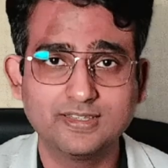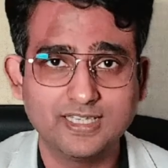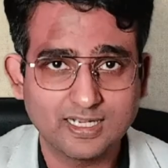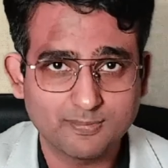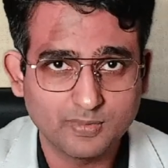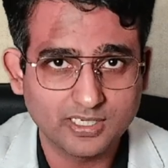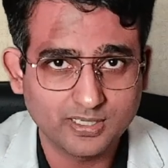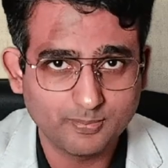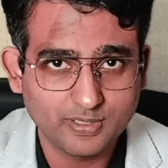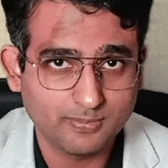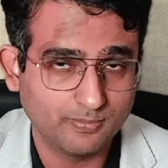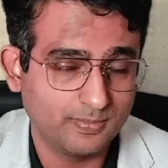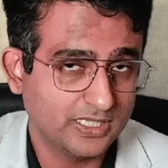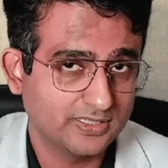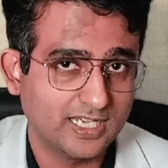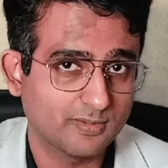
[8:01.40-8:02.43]
that
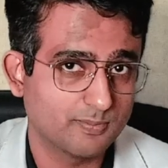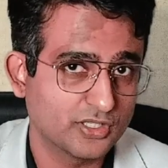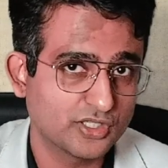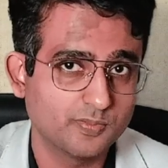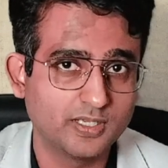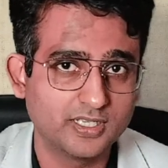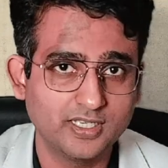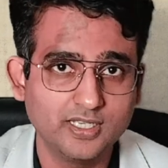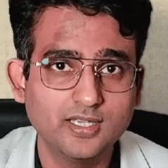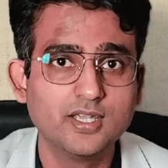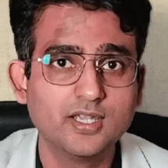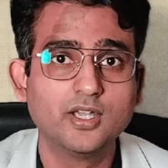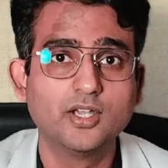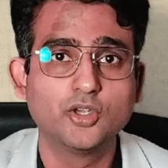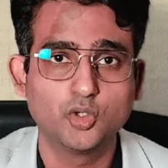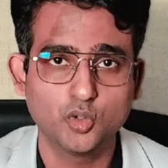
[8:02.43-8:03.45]
much money,
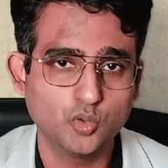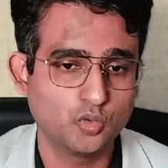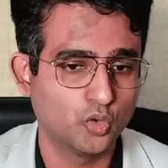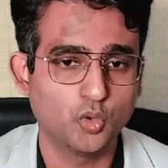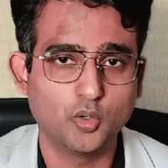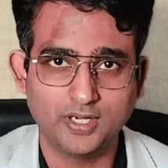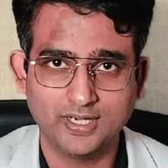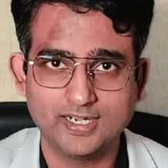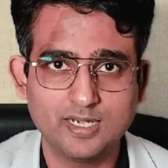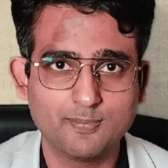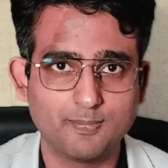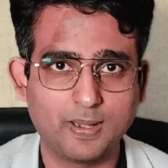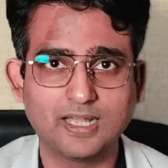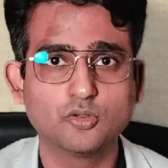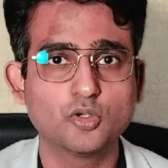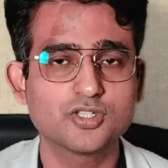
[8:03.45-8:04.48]
you go ahead and
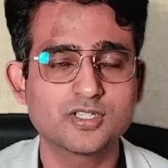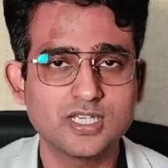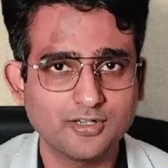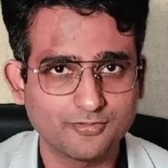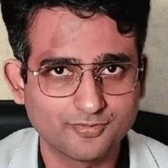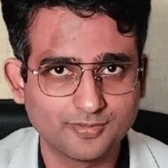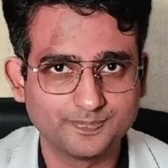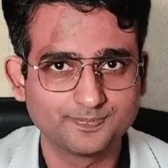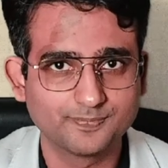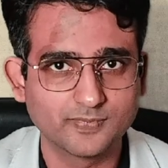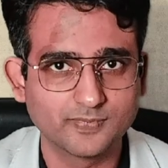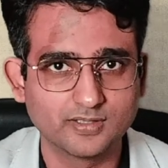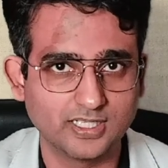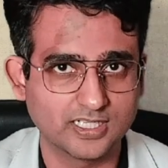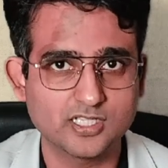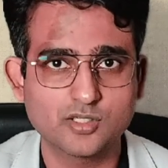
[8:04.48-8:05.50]
buy those stuff.
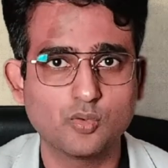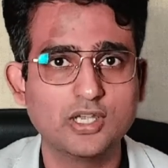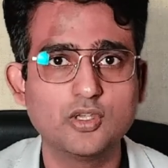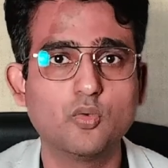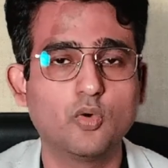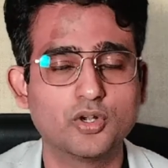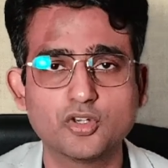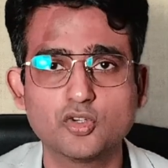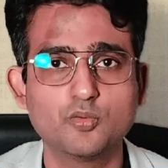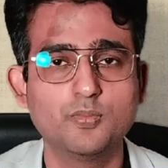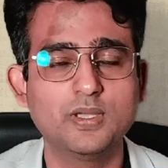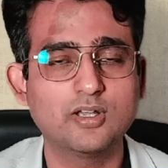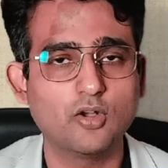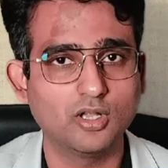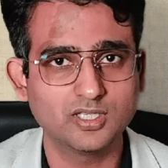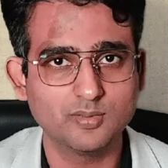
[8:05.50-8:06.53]
That is why you wanted to
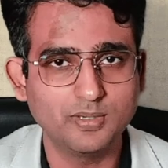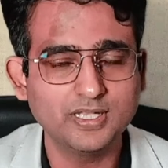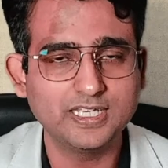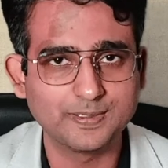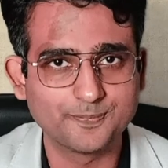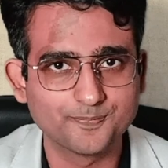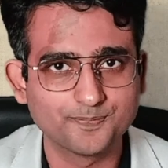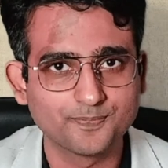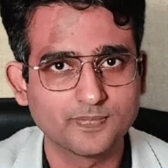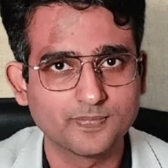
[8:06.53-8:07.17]
make all the money.